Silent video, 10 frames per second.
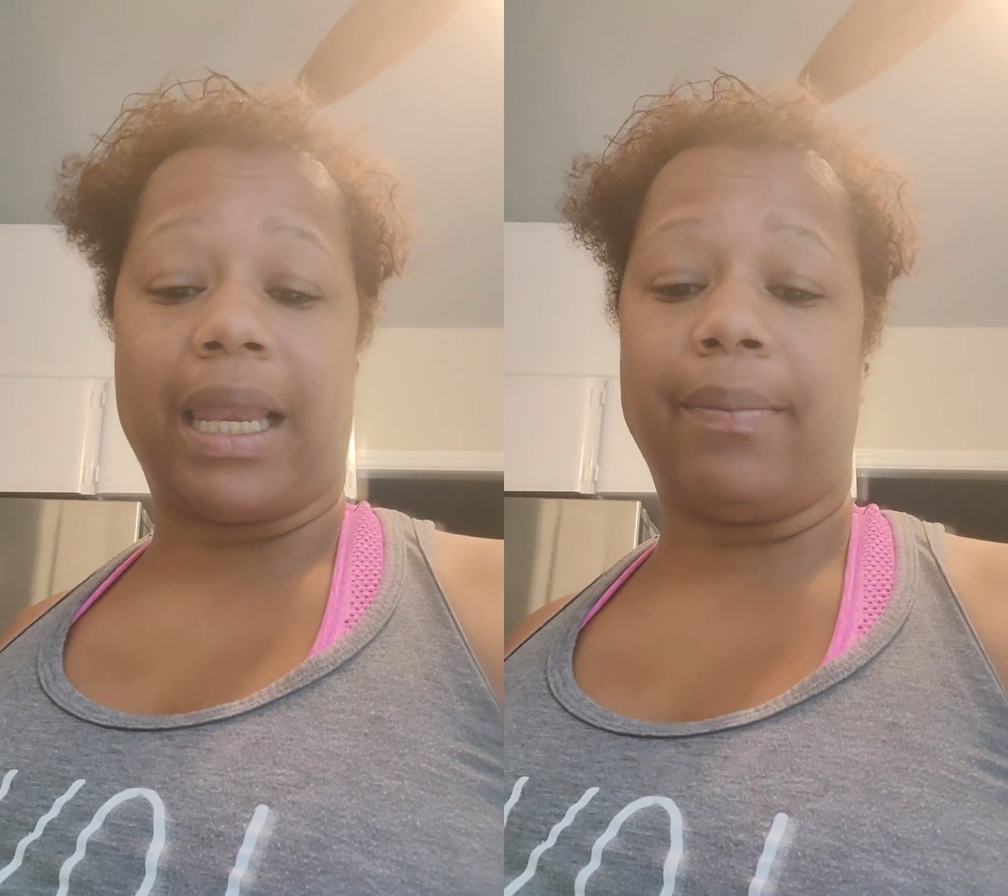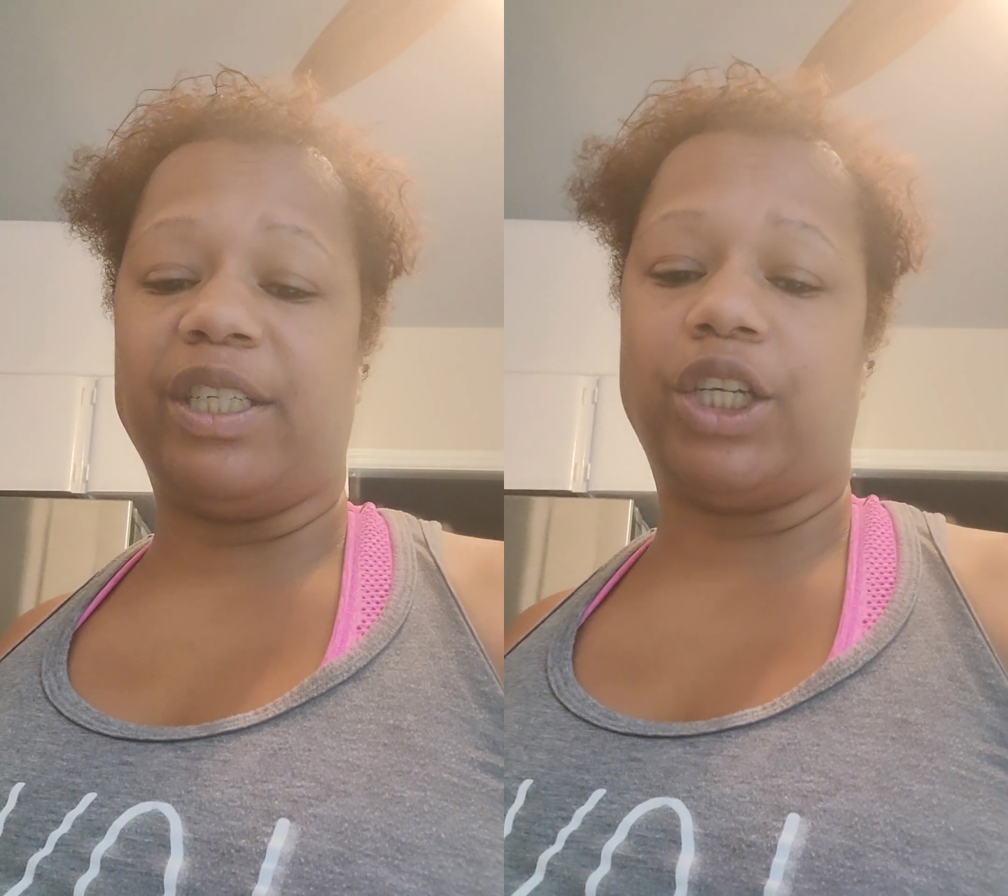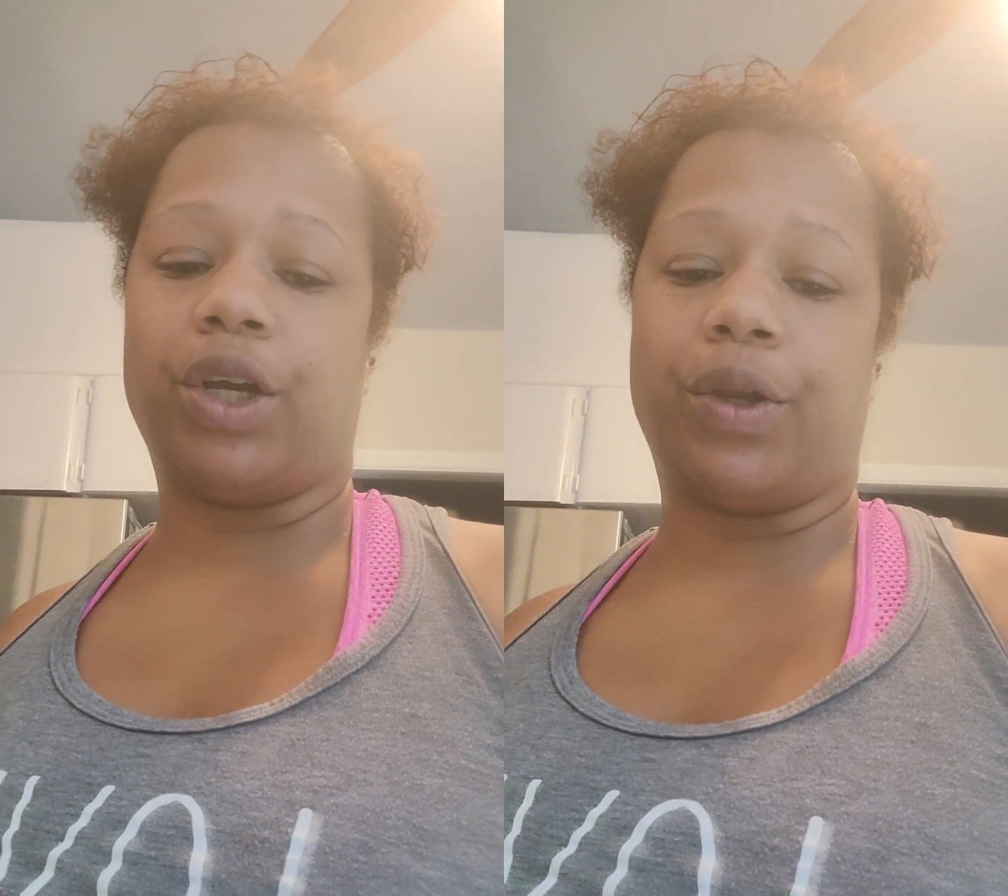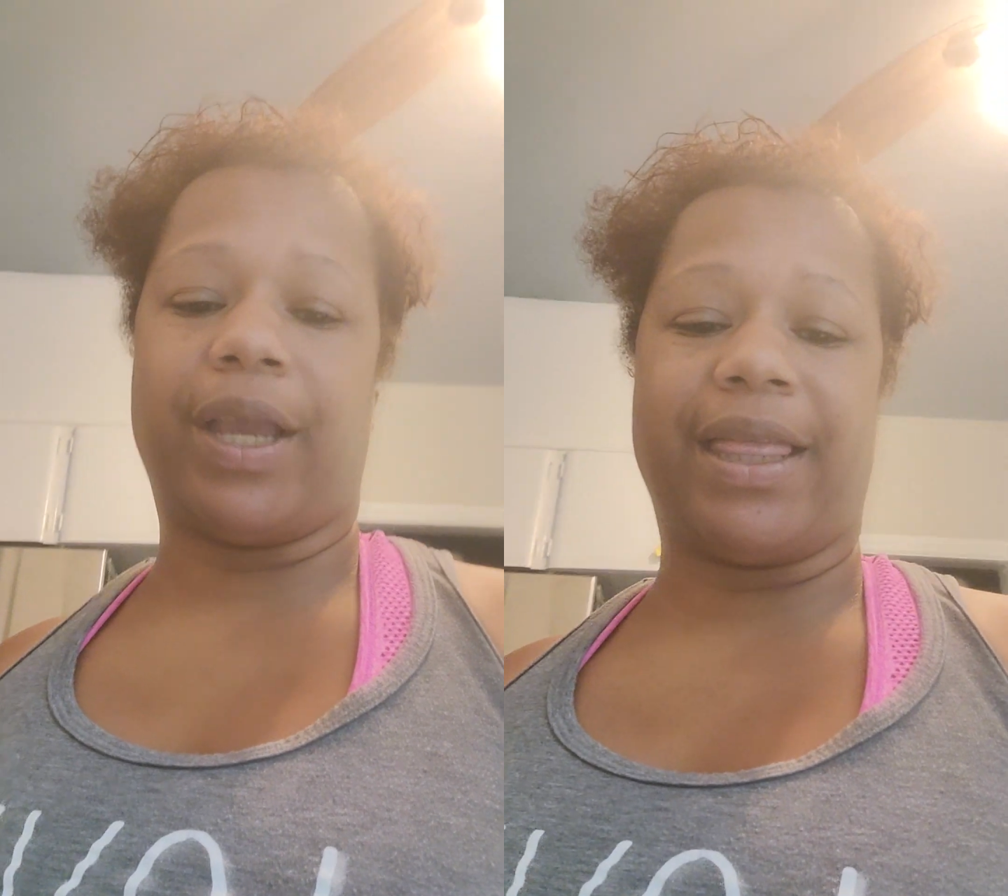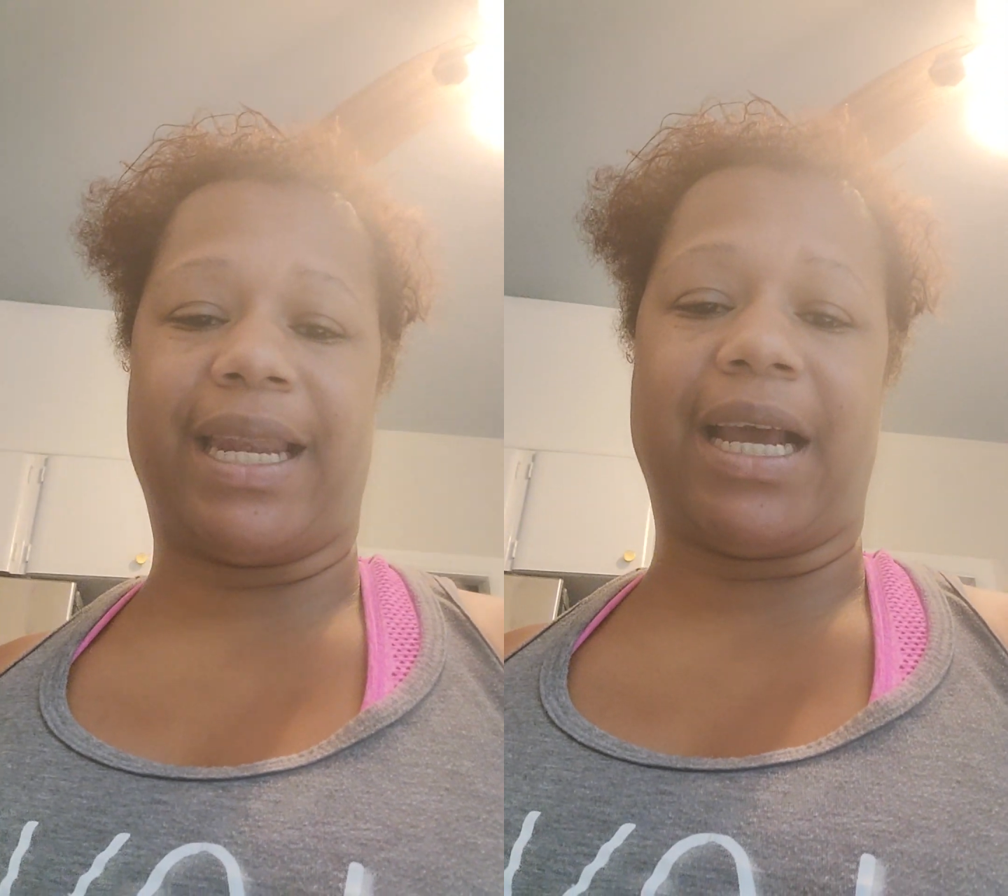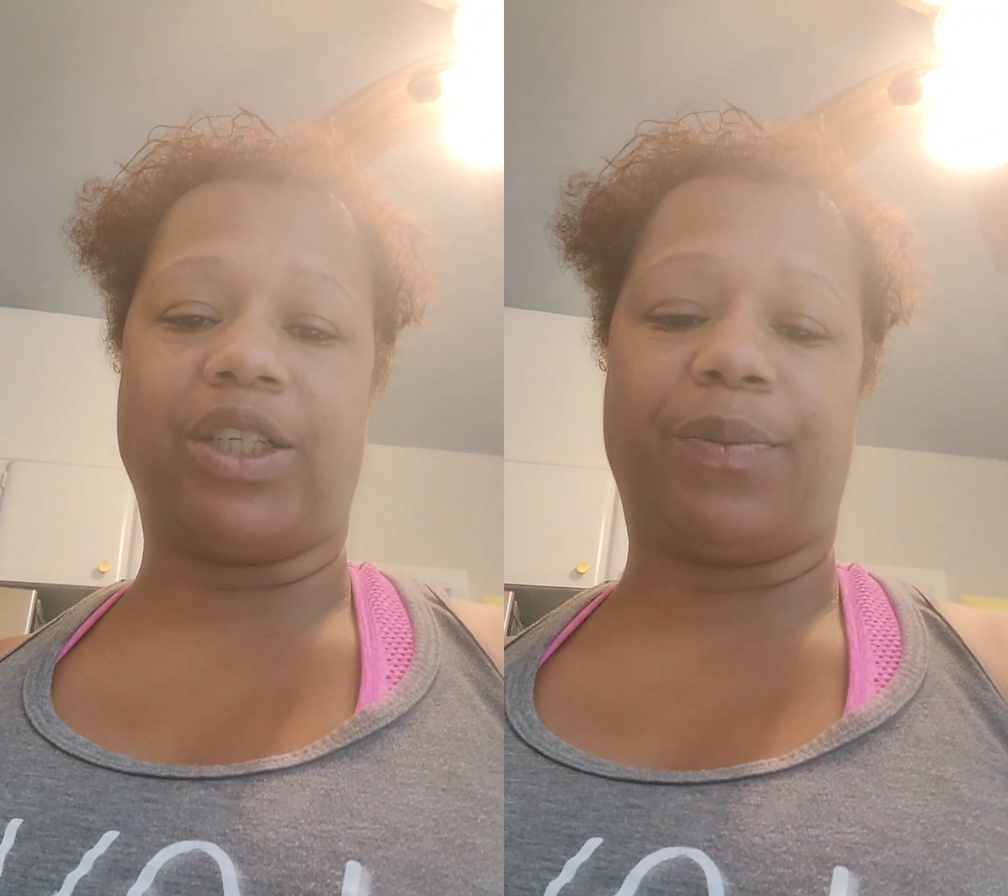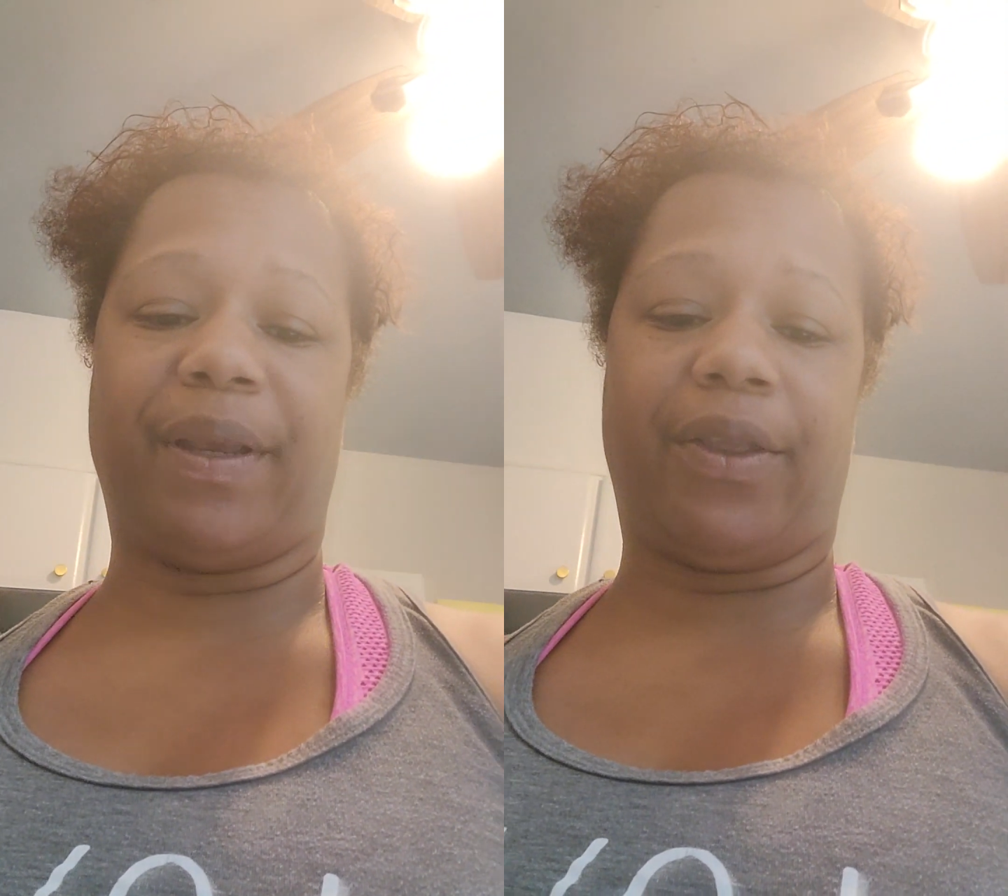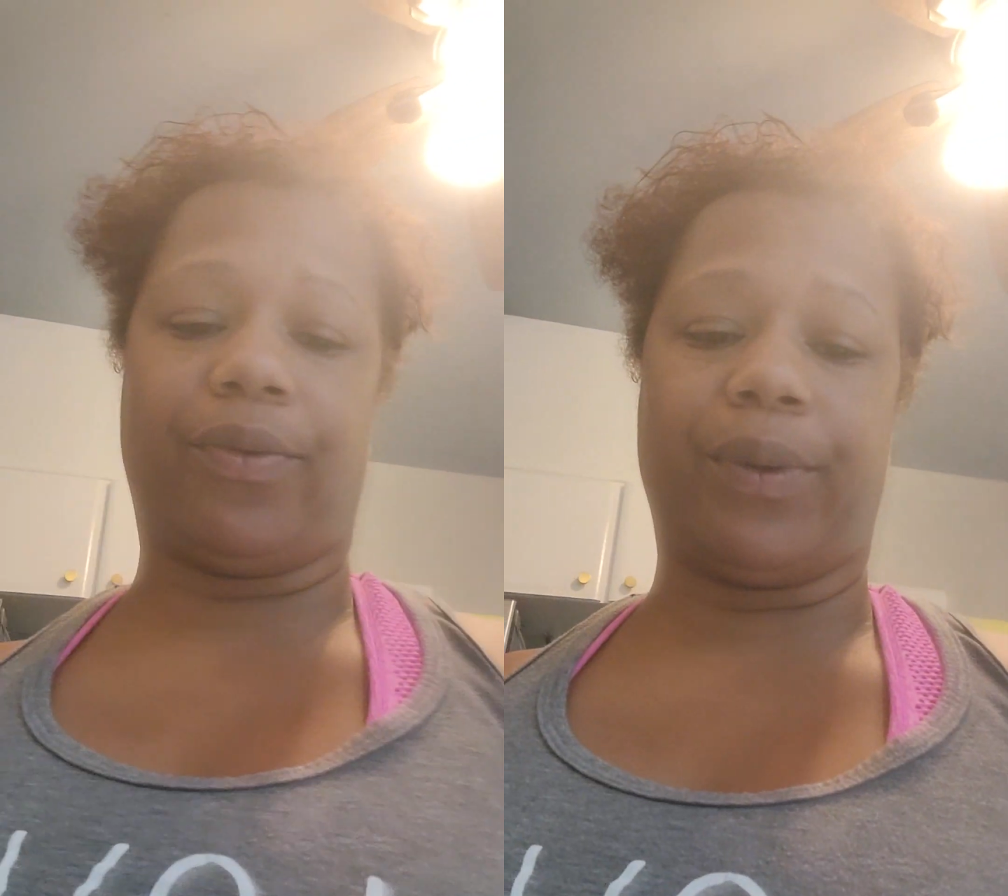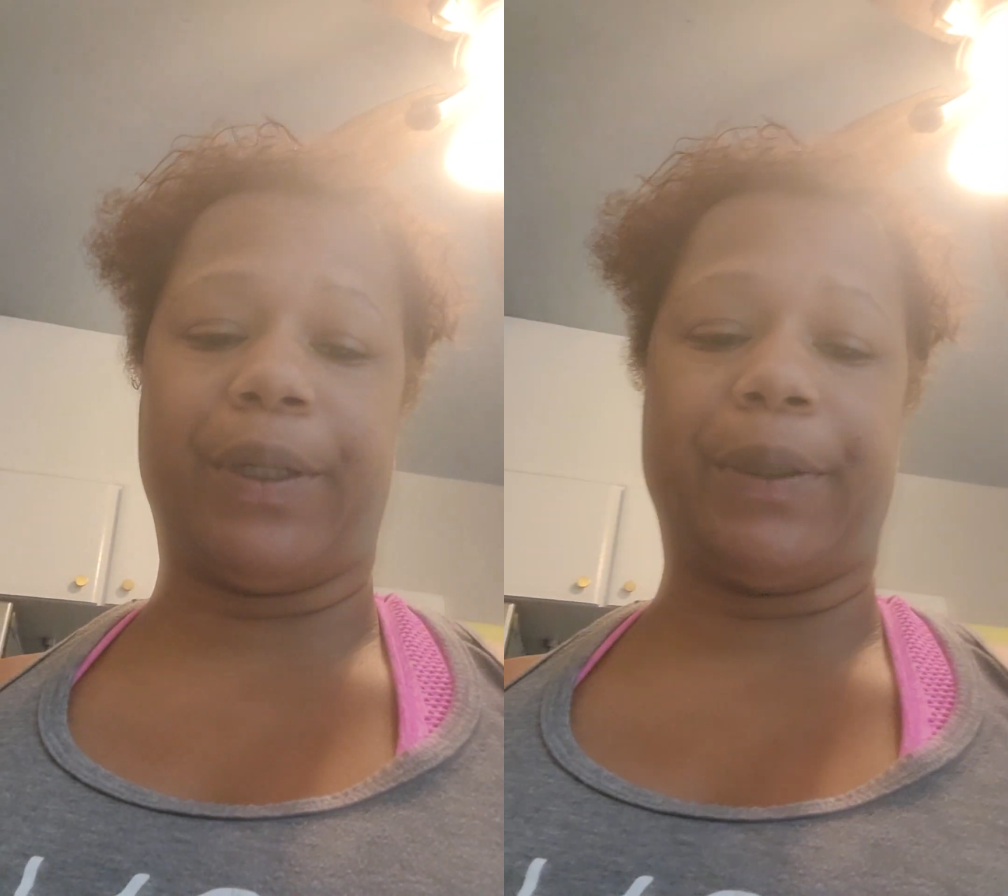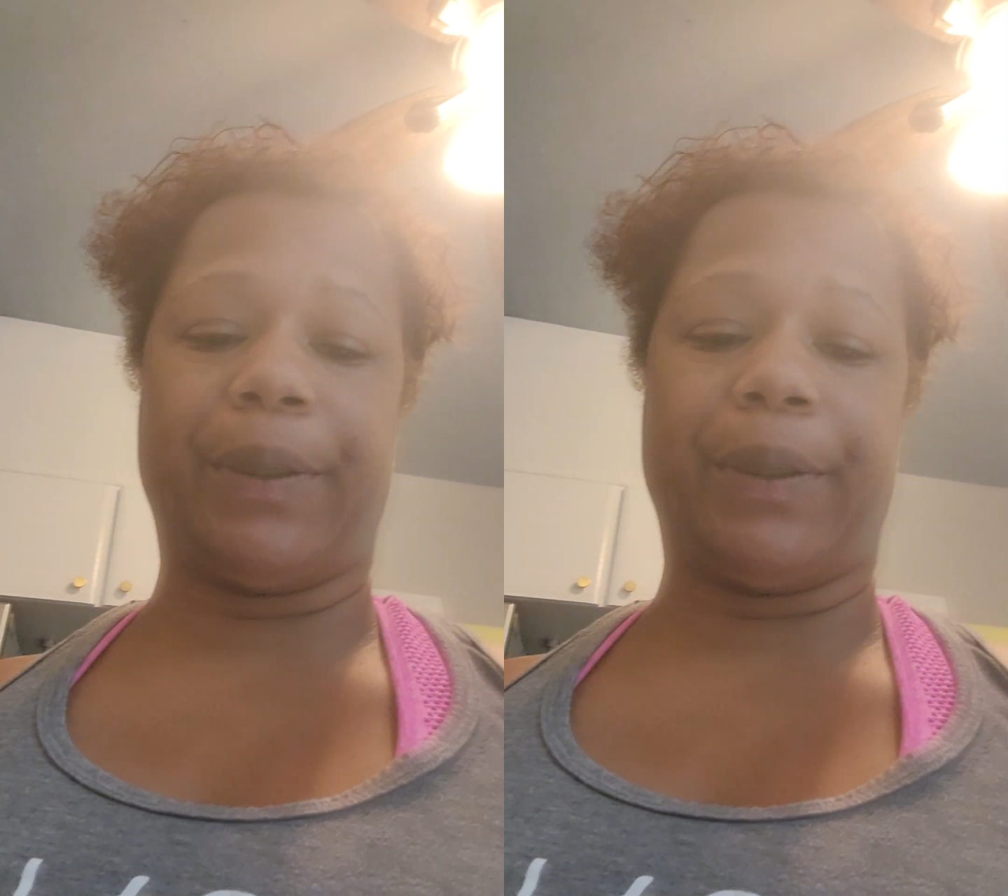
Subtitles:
Let me show you, and then I'll speak through it.